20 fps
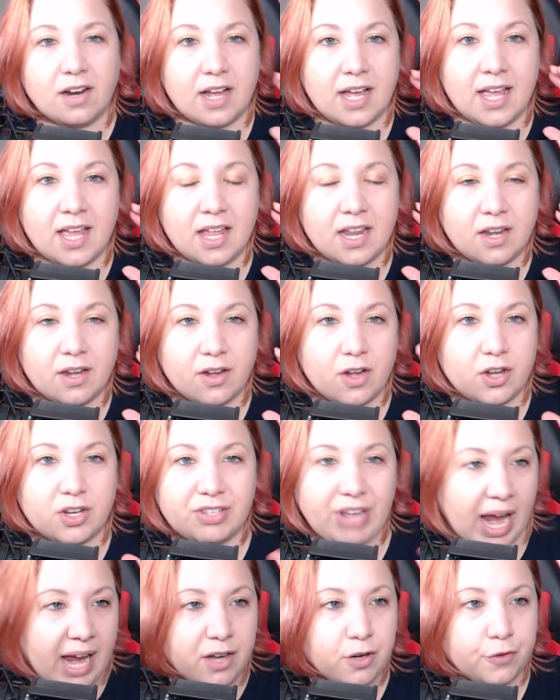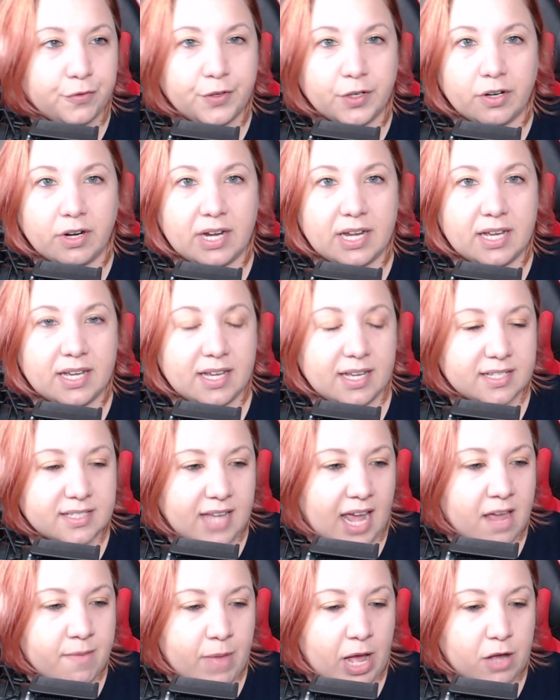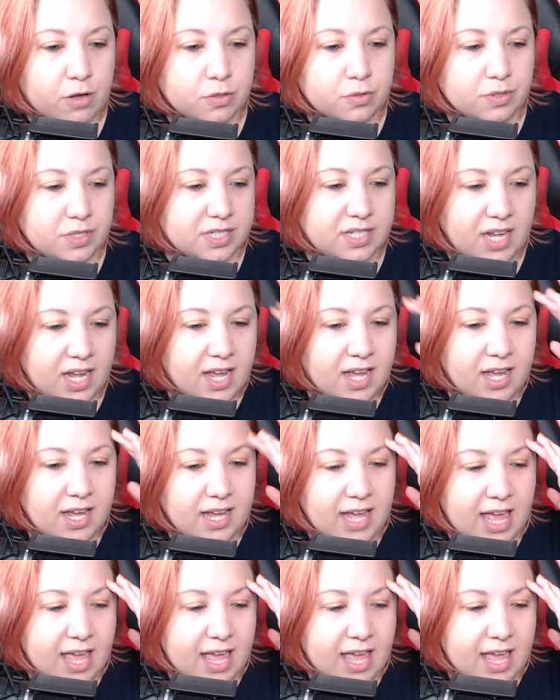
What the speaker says: and Dino Fury has came out today,